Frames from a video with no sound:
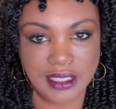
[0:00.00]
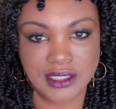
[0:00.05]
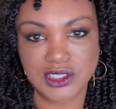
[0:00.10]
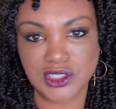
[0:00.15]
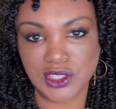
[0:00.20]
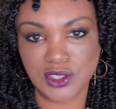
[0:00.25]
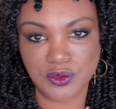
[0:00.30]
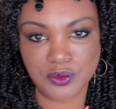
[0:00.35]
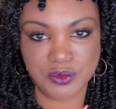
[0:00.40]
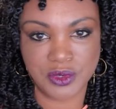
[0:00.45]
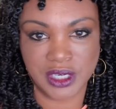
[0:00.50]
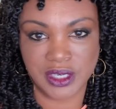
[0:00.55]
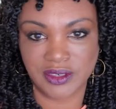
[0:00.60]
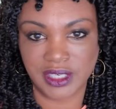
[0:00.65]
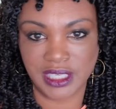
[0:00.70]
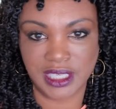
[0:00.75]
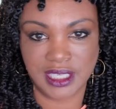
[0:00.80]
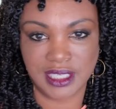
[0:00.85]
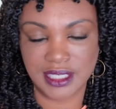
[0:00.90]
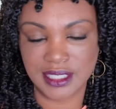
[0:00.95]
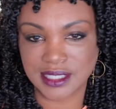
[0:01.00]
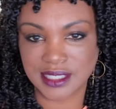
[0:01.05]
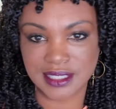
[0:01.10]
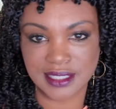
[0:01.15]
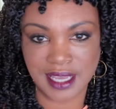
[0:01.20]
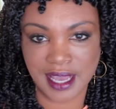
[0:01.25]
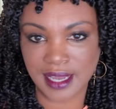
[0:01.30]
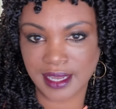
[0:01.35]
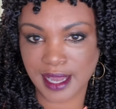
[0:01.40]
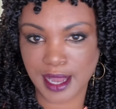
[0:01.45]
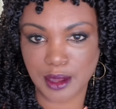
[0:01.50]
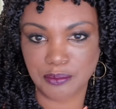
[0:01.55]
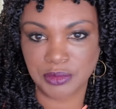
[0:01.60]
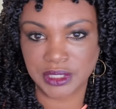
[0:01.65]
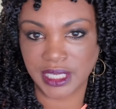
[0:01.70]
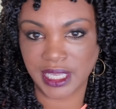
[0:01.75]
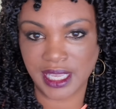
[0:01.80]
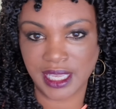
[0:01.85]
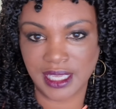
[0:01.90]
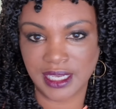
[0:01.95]
Don't worry, it's not
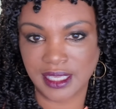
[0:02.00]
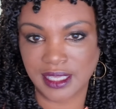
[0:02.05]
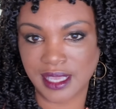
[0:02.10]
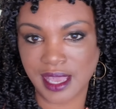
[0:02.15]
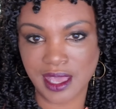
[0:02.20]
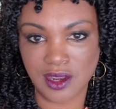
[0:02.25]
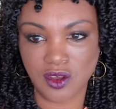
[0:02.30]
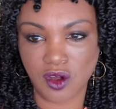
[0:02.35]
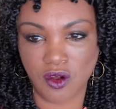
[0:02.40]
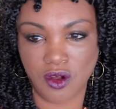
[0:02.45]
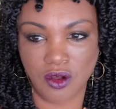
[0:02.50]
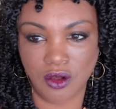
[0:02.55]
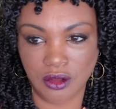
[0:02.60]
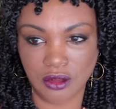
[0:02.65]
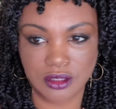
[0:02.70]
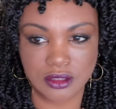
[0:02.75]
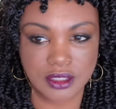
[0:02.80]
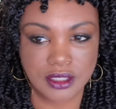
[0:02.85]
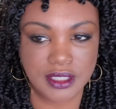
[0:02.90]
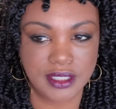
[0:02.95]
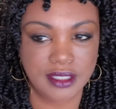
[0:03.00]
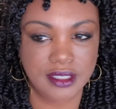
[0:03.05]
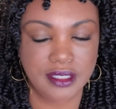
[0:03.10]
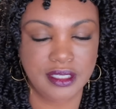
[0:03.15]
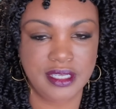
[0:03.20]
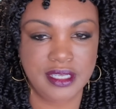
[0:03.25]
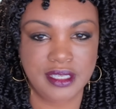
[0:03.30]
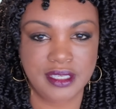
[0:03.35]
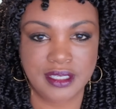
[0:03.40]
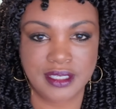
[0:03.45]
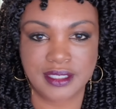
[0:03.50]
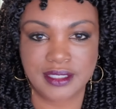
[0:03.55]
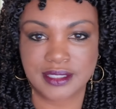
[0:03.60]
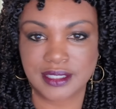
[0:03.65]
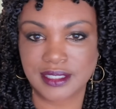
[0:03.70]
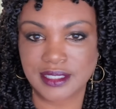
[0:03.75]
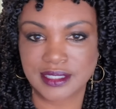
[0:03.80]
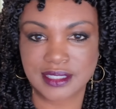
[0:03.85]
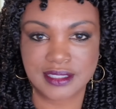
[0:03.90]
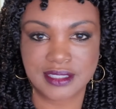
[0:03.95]
complicated at all, and
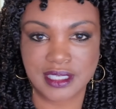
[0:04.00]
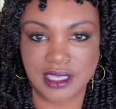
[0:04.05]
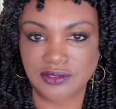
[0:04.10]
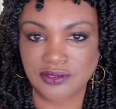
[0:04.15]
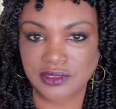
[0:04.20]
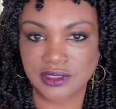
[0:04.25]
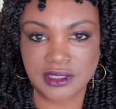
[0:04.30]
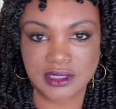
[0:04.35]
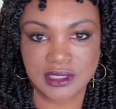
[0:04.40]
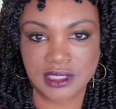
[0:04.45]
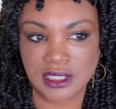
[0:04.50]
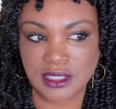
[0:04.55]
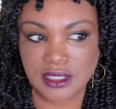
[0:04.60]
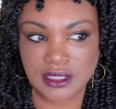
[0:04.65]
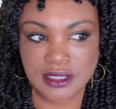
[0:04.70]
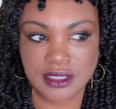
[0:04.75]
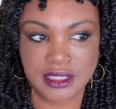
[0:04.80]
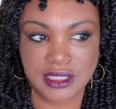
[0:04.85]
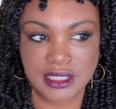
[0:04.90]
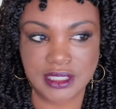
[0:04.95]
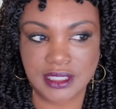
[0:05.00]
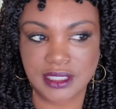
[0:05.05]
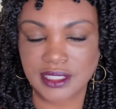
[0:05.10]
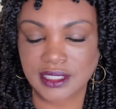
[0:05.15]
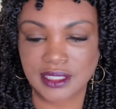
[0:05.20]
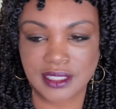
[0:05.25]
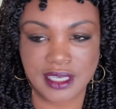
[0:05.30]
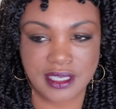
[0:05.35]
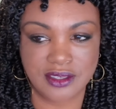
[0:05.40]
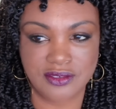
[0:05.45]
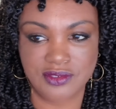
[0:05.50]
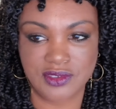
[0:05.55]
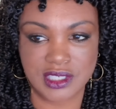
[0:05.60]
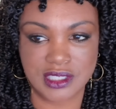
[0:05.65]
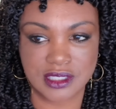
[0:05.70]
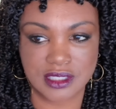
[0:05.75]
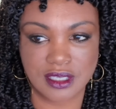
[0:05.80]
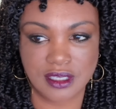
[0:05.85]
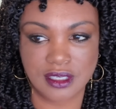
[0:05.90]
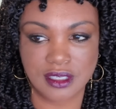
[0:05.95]
it's definitely not a
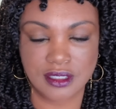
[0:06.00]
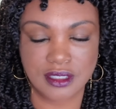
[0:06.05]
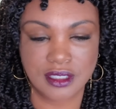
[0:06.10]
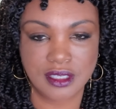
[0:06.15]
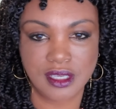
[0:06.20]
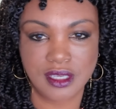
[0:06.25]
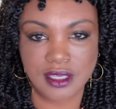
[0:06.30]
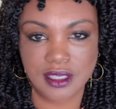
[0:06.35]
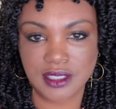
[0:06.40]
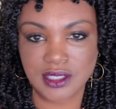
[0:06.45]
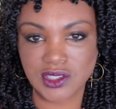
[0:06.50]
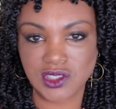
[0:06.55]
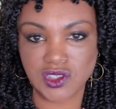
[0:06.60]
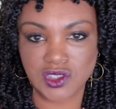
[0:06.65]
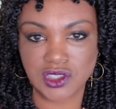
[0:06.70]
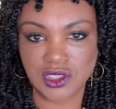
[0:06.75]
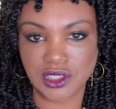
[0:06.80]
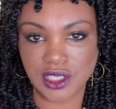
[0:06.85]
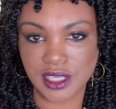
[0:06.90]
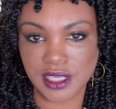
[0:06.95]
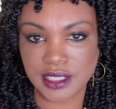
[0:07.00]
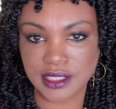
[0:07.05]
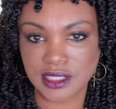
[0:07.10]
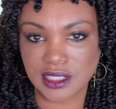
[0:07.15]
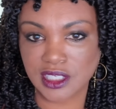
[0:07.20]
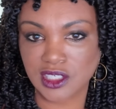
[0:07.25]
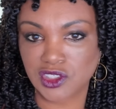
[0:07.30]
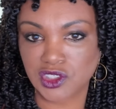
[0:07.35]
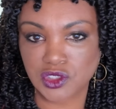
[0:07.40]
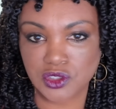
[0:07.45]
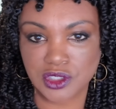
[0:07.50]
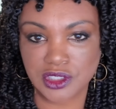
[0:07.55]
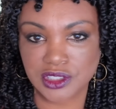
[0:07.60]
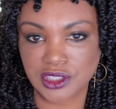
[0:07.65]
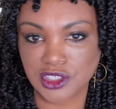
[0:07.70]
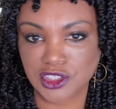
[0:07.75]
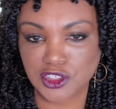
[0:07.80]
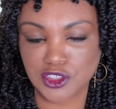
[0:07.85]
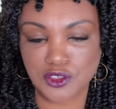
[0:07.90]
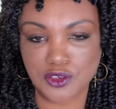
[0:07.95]
visa. It's just a short
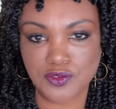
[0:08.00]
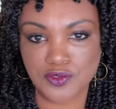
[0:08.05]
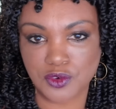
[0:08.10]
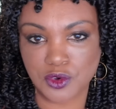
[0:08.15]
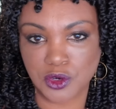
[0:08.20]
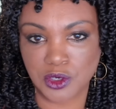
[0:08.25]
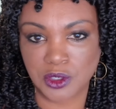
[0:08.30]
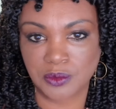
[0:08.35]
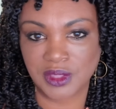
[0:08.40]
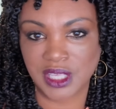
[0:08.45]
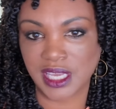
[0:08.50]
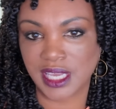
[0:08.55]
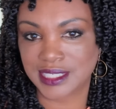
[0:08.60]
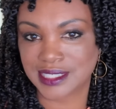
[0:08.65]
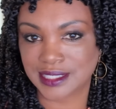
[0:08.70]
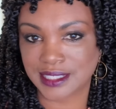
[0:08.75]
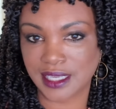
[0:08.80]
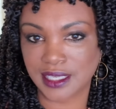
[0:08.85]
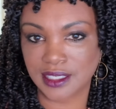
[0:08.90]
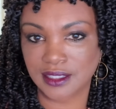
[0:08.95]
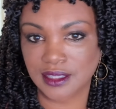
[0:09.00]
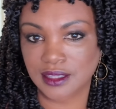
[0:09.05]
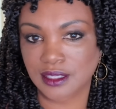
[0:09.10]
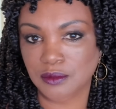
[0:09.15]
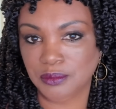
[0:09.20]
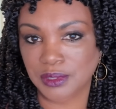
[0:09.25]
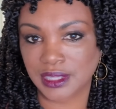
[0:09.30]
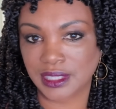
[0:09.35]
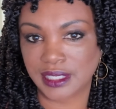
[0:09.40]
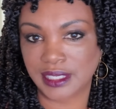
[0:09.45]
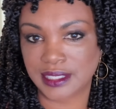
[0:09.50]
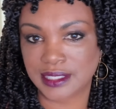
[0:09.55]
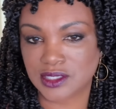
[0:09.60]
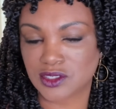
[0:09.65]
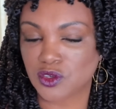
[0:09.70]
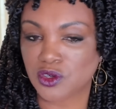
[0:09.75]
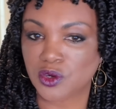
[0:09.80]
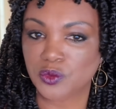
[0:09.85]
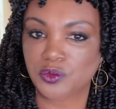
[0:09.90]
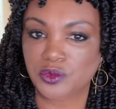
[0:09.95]
digital form that has taken the place
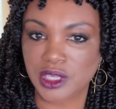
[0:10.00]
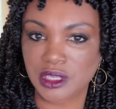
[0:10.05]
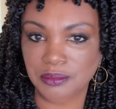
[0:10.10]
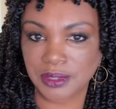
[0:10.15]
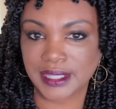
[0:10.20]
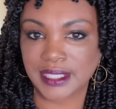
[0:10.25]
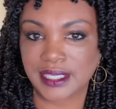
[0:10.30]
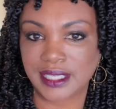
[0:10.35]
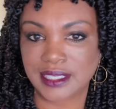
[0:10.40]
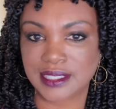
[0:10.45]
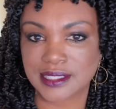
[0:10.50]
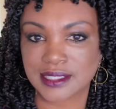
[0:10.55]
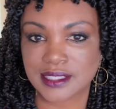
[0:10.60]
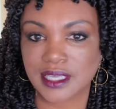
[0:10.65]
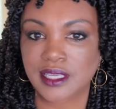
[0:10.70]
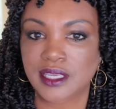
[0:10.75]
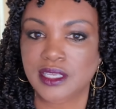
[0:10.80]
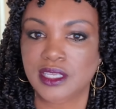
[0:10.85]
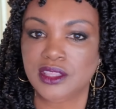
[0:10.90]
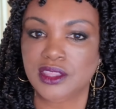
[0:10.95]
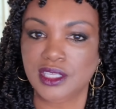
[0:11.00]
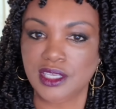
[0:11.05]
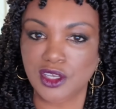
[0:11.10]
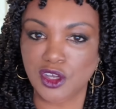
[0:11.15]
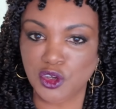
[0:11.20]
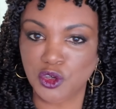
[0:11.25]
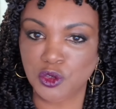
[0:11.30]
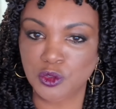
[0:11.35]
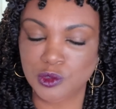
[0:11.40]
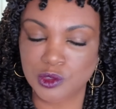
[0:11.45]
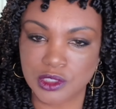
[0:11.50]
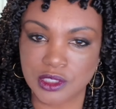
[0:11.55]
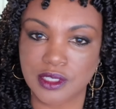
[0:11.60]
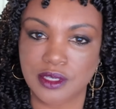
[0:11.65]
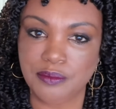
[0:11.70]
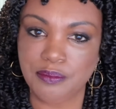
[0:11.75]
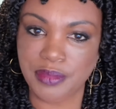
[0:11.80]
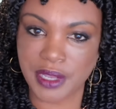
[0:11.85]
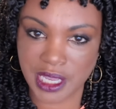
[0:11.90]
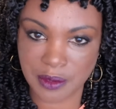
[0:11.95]
or replaced the old
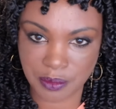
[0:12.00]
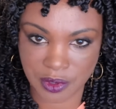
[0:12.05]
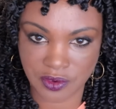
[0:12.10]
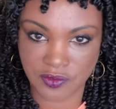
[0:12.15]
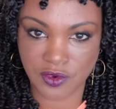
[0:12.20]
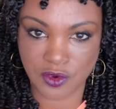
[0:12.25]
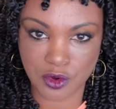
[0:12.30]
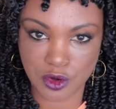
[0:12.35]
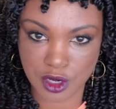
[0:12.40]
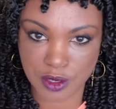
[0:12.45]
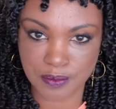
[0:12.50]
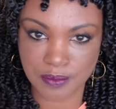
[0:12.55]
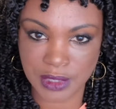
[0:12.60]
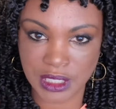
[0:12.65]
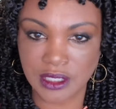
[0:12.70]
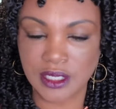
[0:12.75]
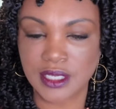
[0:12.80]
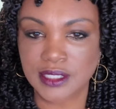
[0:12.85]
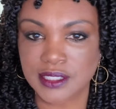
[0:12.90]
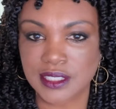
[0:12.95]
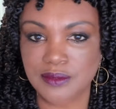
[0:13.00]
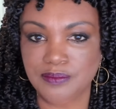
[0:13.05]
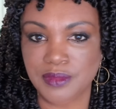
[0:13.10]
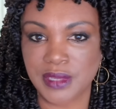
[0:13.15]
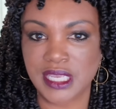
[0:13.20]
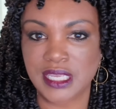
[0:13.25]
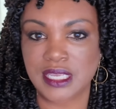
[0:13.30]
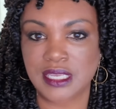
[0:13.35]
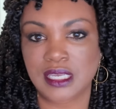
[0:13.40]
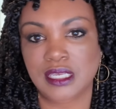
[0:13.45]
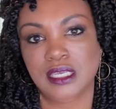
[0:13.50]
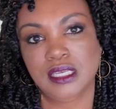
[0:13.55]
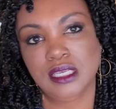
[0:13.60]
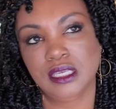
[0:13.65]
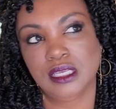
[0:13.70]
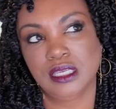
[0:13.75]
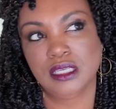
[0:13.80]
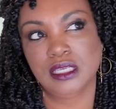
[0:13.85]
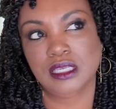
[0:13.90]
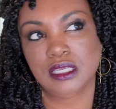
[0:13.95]
paper form to make
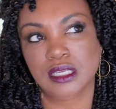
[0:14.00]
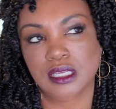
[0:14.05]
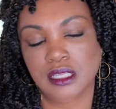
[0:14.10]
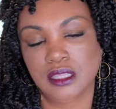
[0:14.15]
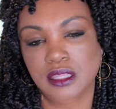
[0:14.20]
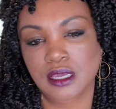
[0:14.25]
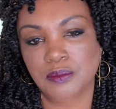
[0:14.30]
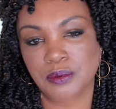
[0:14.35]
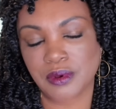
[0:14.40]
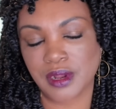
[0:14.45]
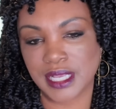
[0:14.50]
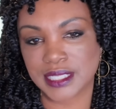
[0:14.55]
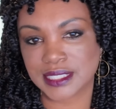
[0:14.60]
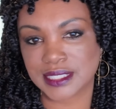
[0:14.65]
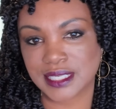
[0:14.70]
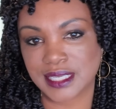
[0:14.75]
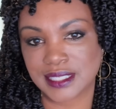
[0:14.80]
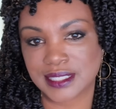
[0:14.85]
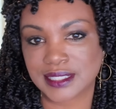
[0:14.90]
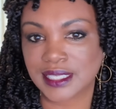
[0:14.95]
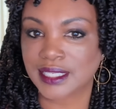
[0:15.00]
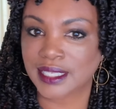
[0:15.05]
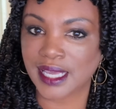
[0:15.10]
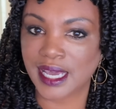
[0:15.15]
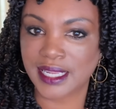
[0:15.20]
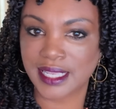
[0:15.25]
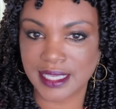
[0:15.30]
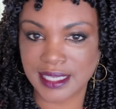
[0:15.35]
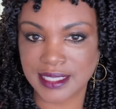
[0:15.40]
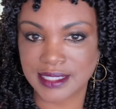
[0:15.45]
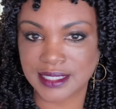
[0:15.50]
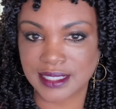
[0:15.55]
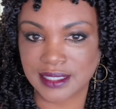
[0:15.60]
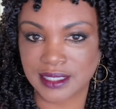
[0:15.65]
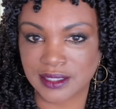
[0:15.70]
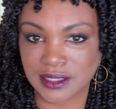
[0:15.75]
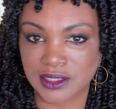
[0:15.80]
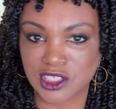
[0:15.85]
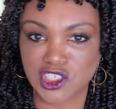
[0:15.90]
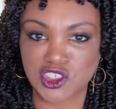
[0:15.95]
the process a lot
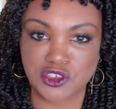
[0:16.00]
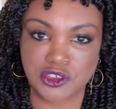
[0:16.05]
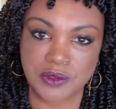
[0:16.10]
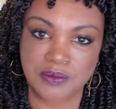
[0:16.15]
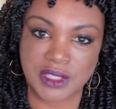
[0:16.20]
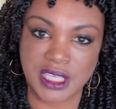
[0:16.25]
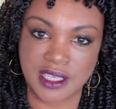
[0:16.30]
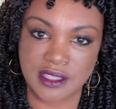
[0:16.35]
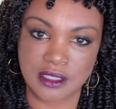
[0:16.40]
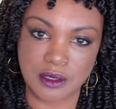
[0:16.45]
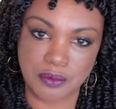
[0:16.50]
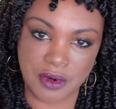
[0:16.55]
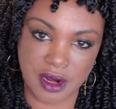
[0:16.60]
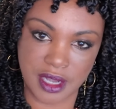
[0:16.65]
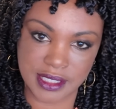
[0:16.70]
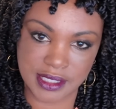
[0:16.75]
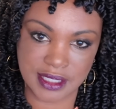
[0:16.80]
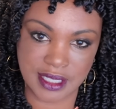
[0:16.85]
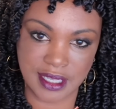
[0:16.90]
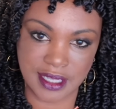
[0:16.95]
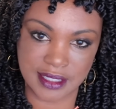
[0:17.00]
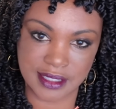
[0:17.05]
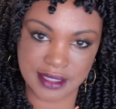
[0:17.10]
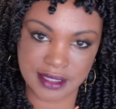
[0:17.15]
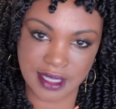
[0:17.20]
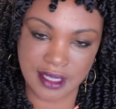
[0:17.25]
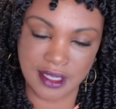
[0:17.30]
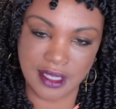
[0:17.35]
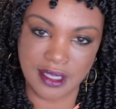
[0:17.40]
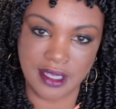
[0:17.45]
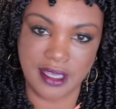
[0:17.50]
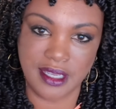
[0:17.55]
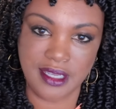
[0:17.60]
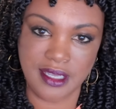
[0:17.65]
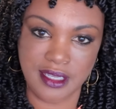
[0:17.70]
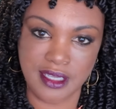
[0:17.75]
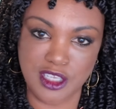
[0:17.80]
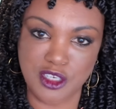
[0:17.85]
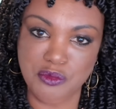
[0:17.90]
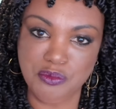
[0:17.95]
easier, streamline the process,
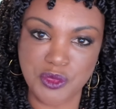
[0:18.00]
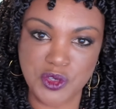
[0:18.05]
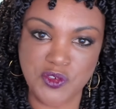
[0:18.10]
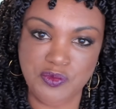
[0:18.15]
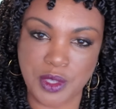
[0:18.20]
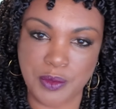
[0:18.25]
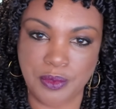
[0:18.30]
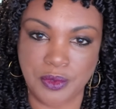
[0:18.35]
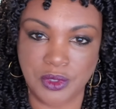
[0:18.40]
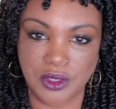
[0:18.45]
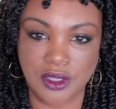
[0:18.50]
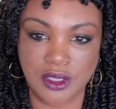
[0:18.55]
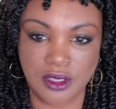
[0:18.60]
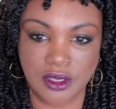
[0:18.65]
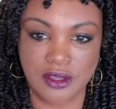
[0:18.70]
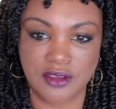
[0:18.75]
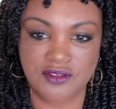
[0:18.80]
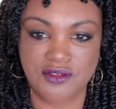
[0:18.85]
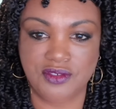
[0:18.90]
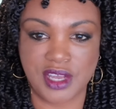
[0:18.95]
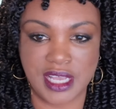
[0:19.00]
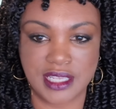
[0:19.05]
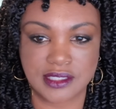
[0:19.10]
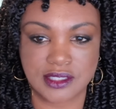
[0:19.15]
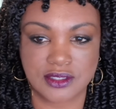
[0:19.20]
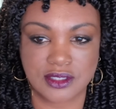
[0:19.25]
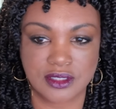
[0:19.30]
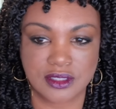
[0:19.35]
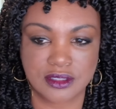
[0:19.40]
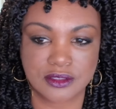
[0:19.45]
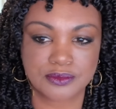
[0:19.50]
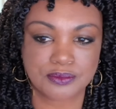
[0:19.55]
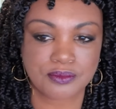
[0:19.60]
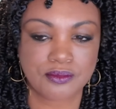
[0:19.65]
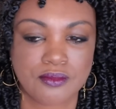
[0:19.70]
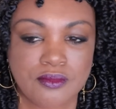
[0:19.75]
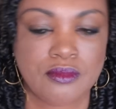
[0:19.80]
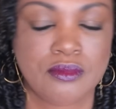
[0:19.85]
and move people along faster. The goal